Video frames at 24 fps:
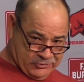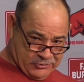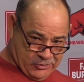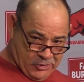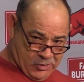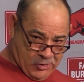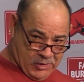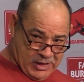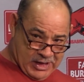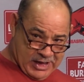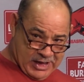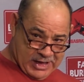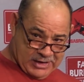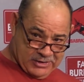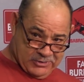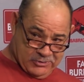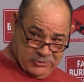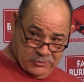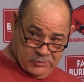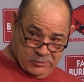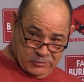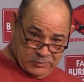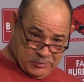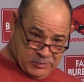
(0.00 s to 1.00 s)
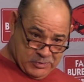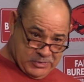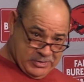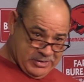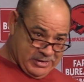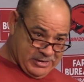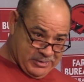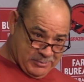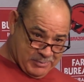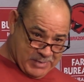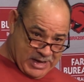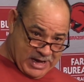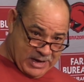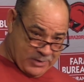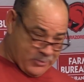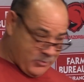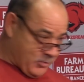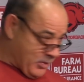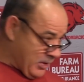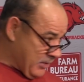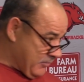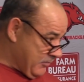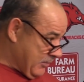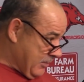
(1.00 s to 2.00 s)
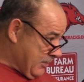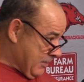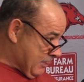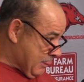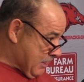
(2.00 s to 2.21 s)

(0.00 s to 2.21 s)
So all I had to do was put it in the microwave.